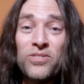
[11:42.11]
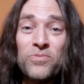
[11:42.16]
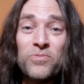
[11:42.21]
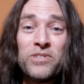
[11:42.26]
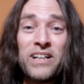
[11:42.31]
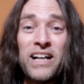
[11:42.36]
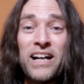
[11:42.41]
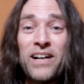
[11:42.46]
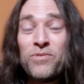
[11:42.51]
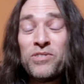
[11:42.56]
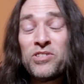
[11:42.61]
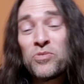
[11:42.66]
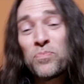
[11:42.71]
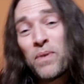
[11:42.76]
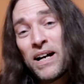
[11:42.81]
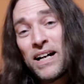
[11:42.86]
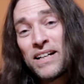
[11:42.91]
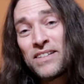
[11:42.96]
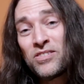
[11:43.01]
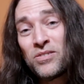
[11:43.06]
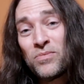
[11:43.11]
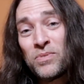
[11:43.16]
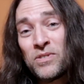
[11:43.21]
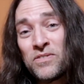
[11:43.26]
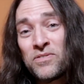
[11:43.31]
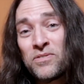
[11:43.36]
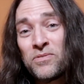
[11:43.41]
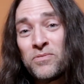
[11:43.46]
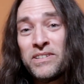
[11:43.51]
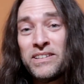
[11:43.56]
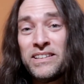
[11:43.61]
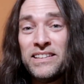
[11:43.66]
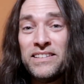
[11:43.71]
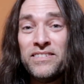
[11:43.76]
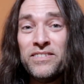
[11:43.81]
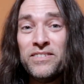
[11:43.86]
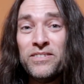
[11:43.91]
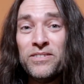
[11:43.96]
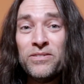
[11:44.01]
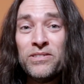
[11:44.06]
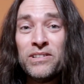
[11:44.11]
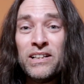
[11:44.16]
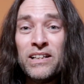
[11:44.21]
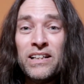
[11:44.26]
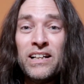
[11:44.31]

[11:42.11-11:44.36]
We're not responsible for what they do.